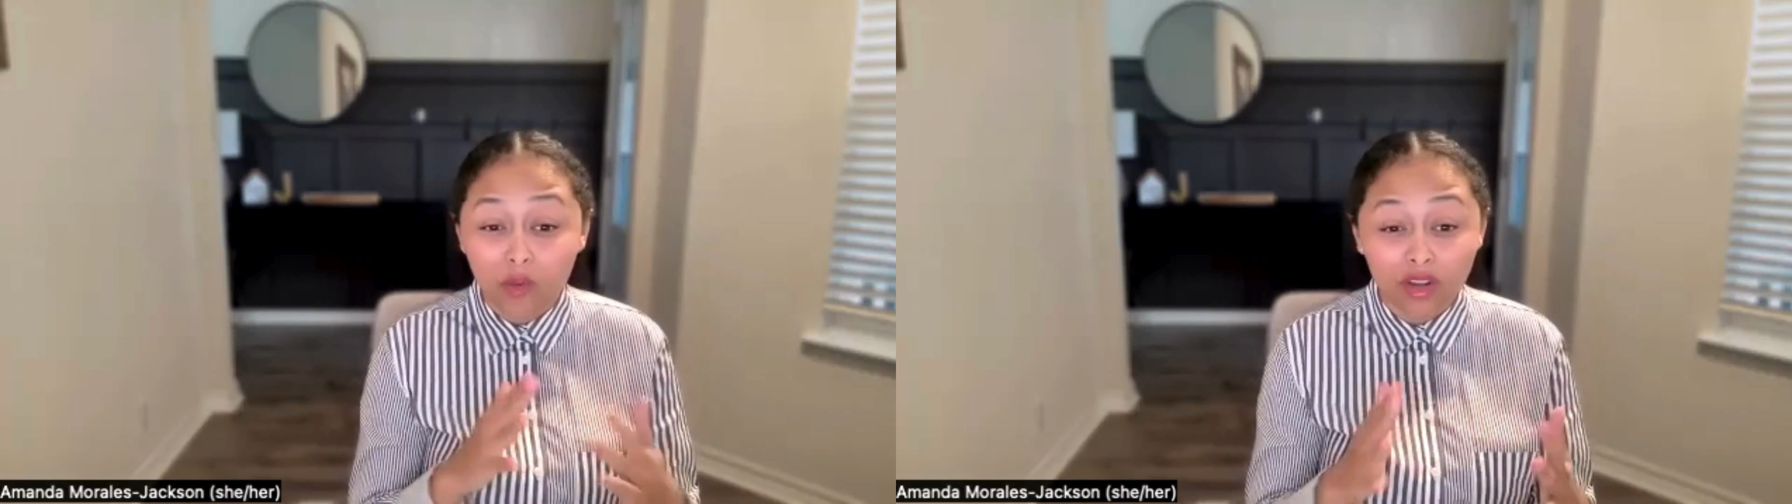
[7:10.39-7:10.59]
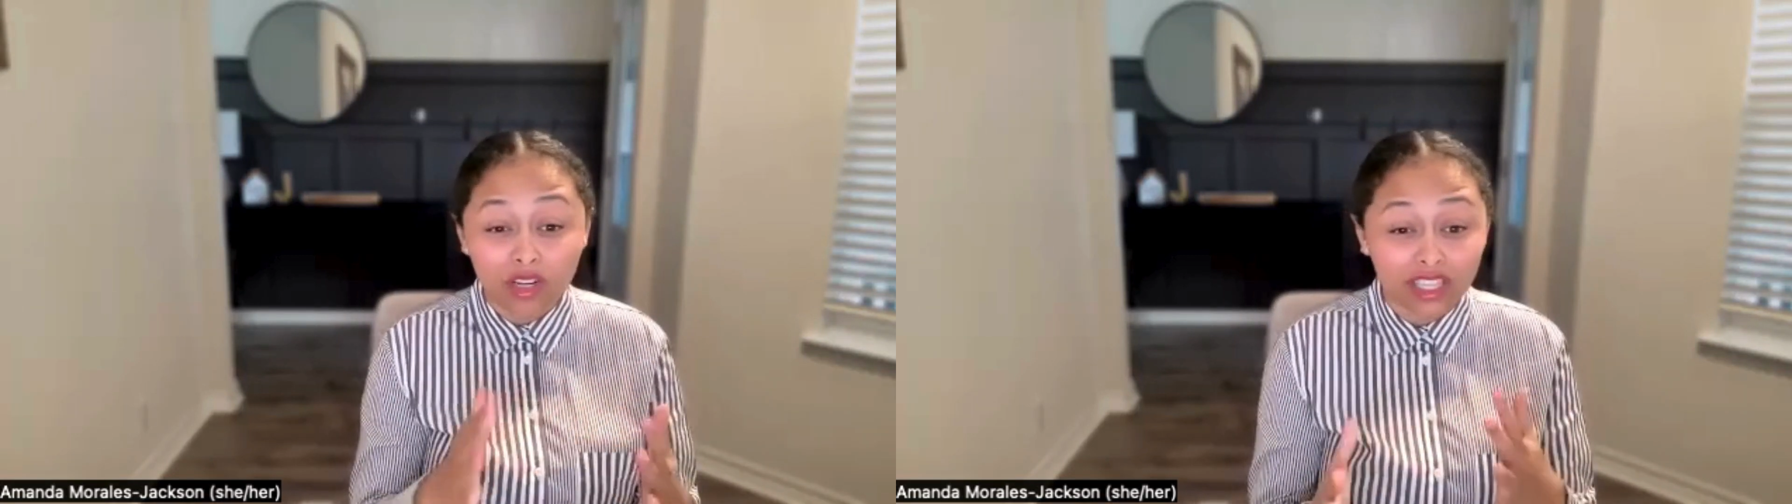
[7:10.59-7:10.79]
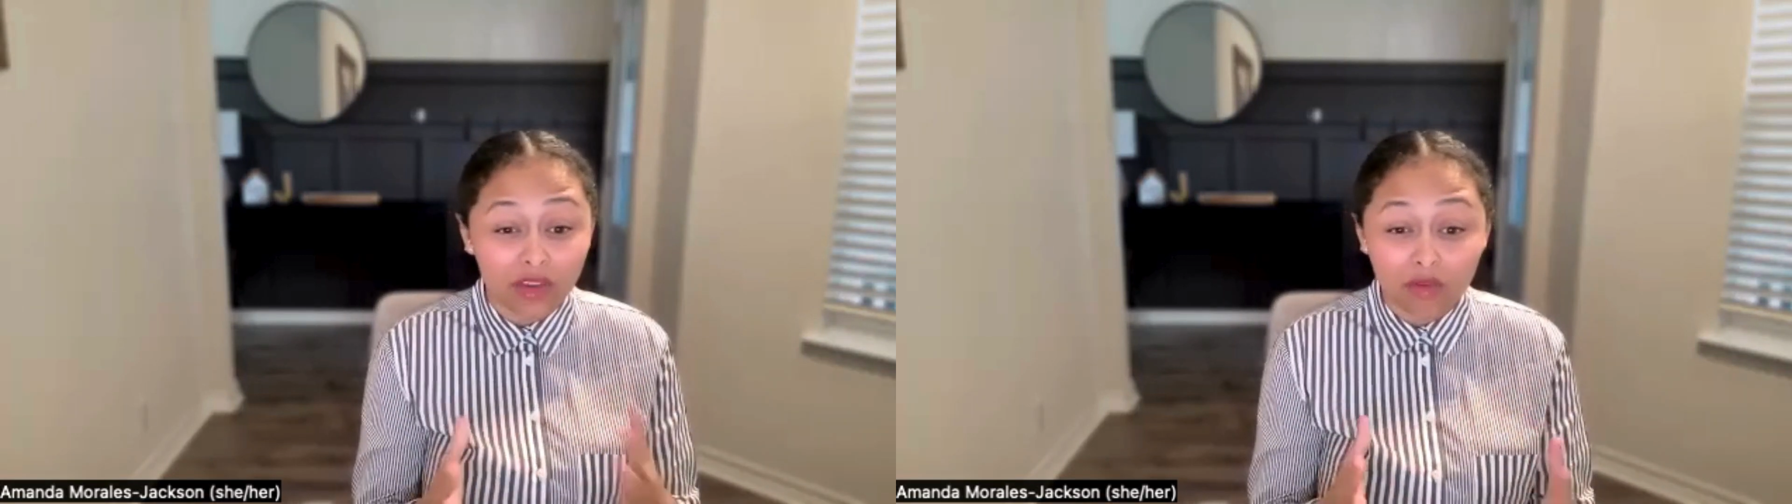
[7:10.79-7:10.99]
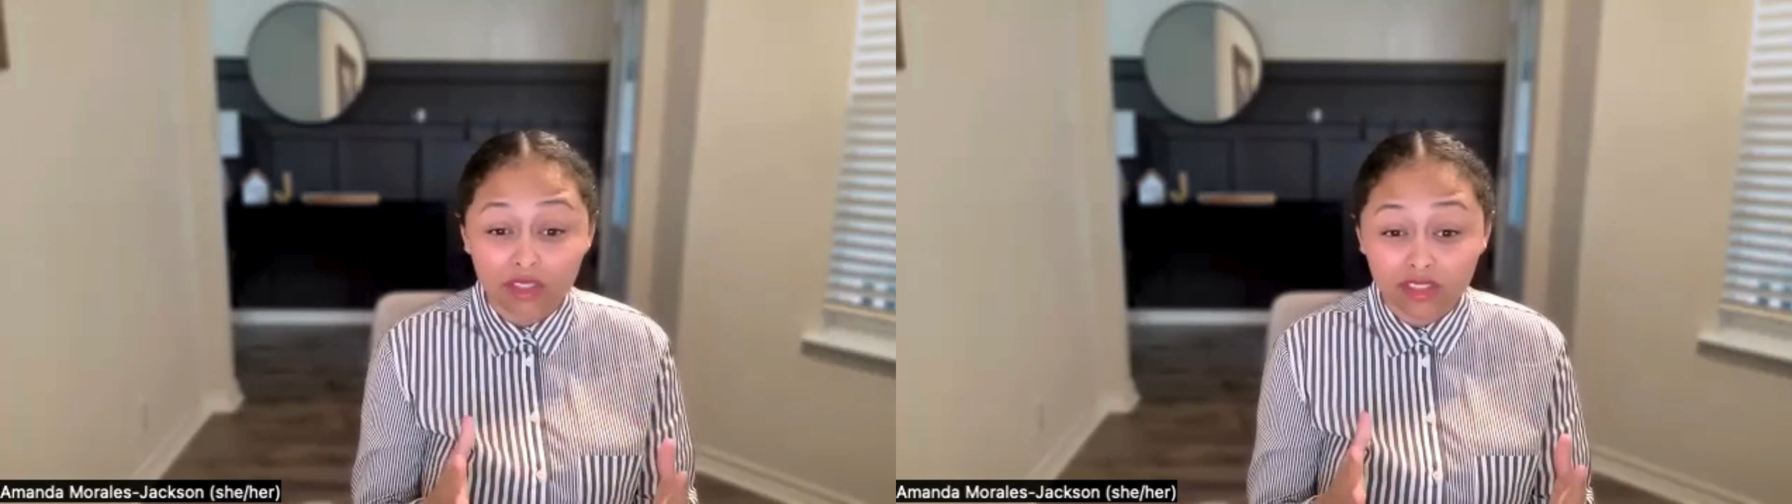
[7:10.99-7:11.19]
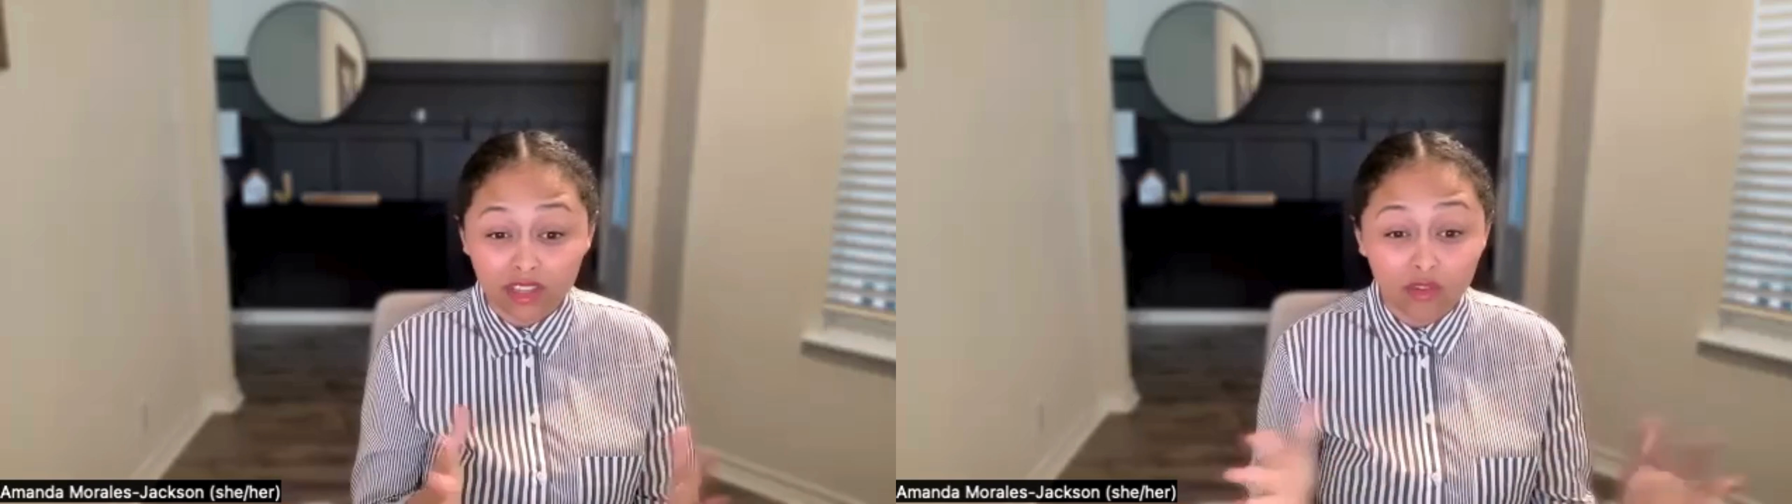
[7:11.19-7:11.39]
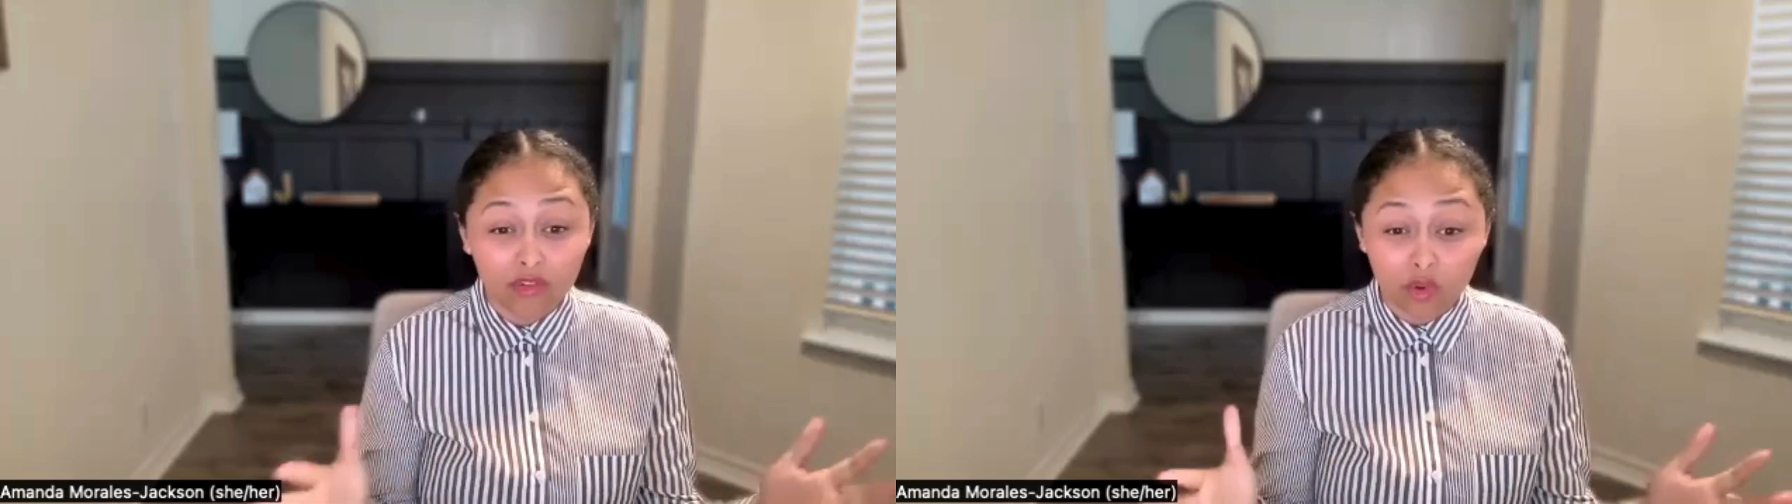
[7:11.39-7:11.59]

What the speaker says: I want to say it was a